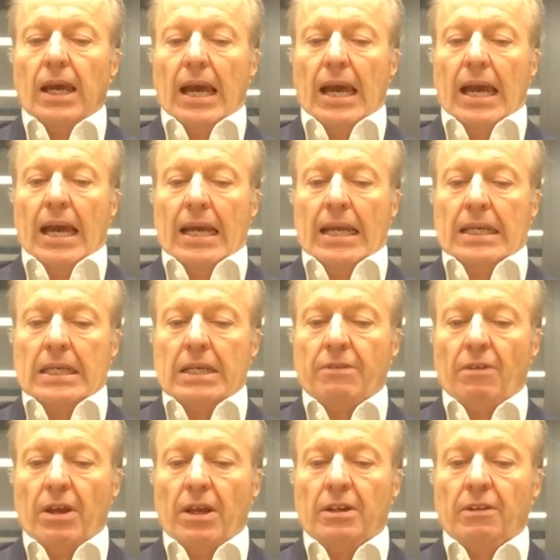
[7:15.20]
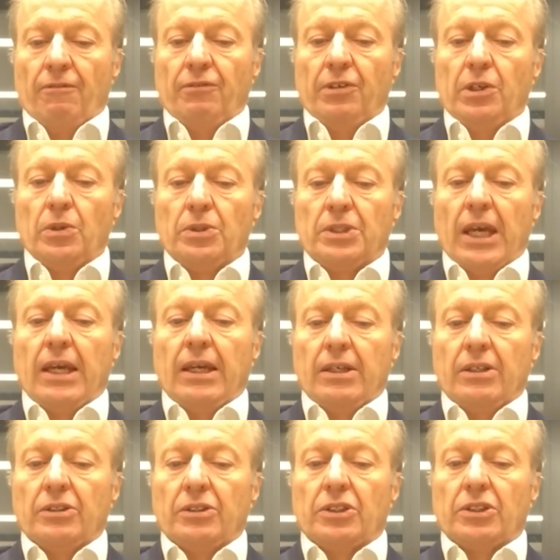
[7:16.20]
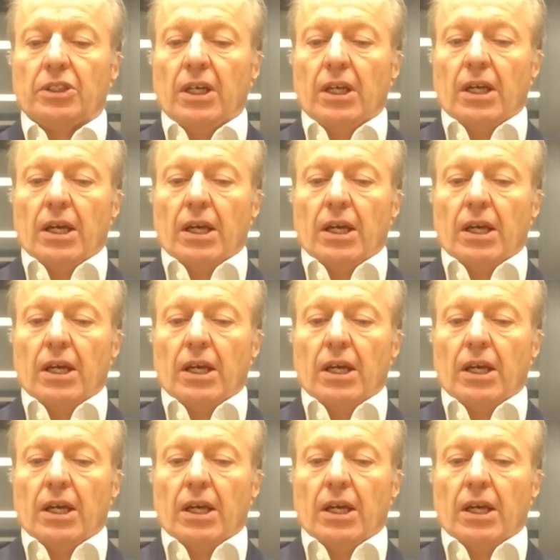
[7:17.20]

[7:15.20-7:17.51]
and in a few days,